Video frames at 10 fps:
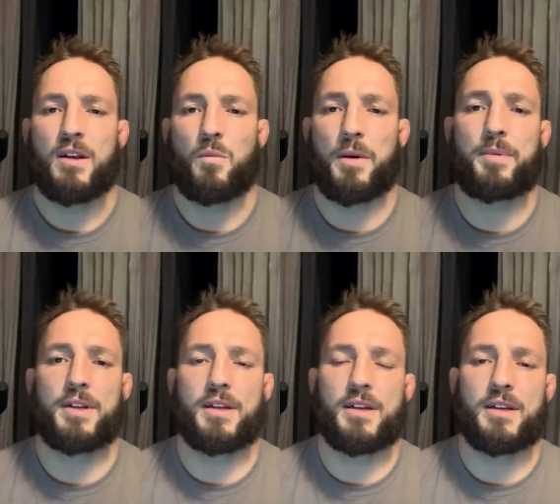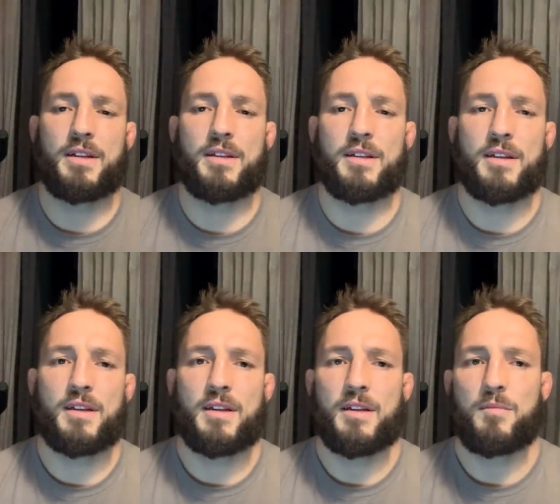weapon in
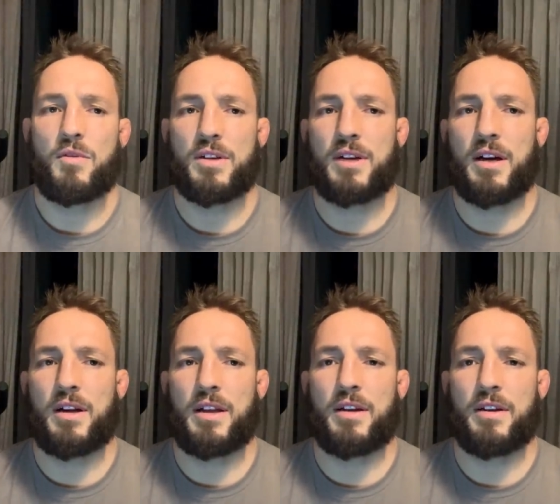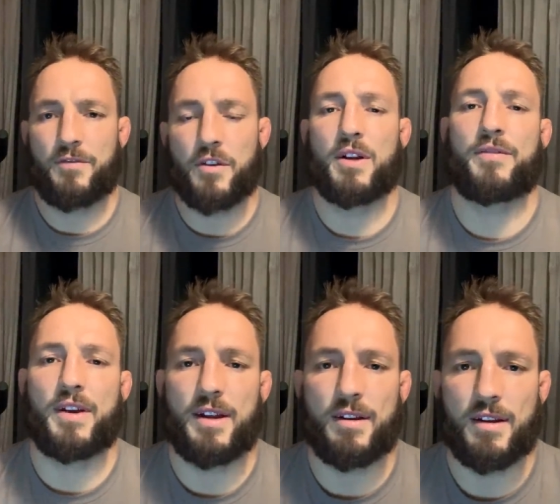Muay Thai if you're a
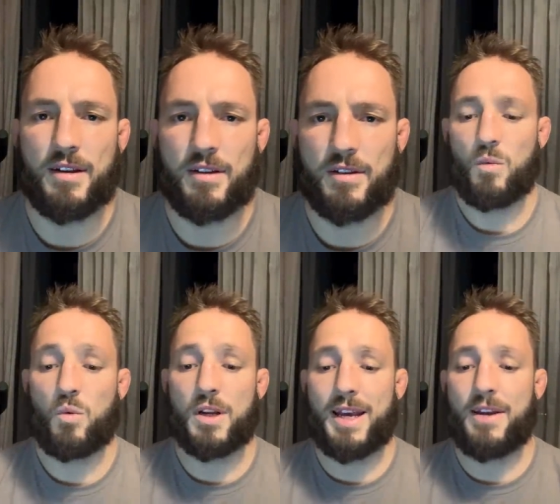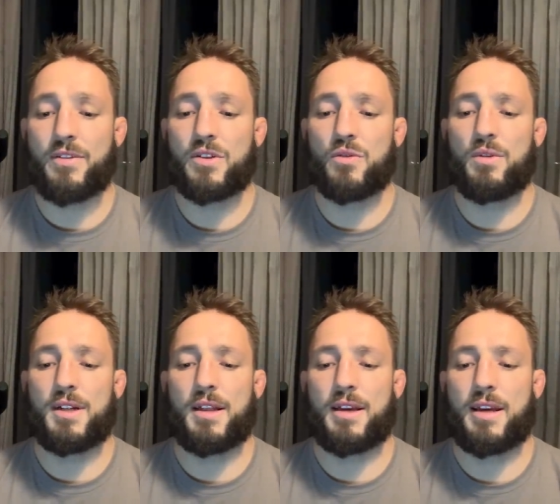left-hander. Would I ever do
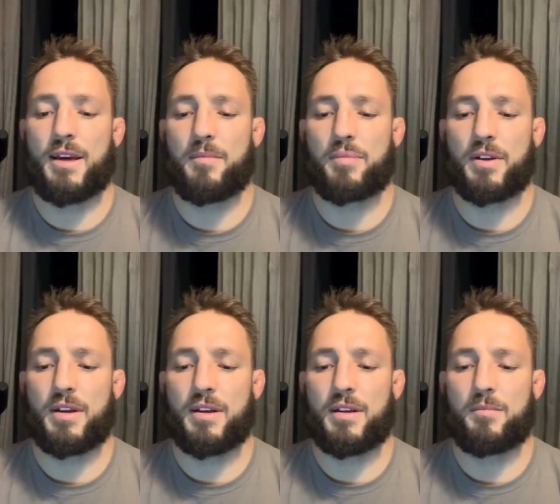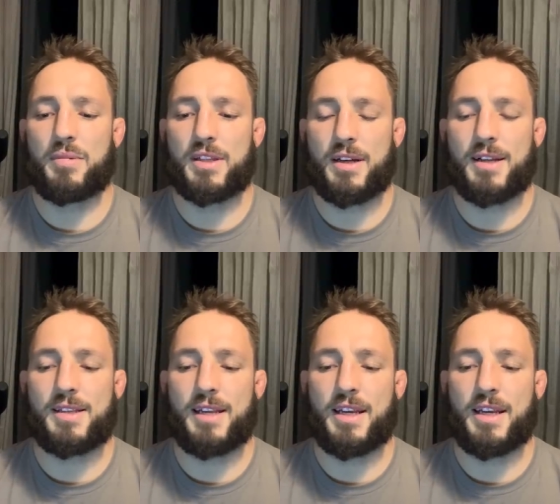another camp besides C